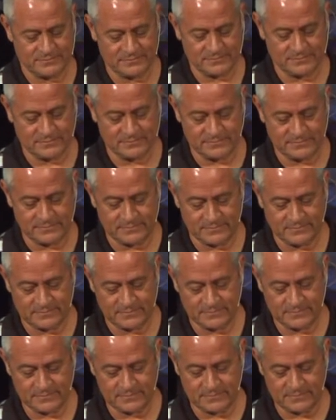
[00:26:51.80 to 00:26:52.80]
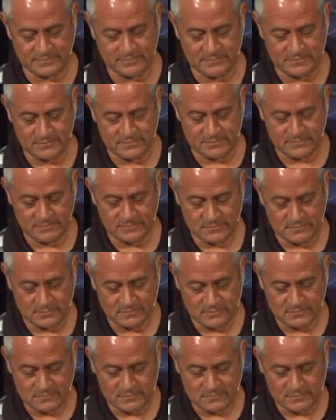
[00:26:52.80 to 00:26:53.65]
[no speech]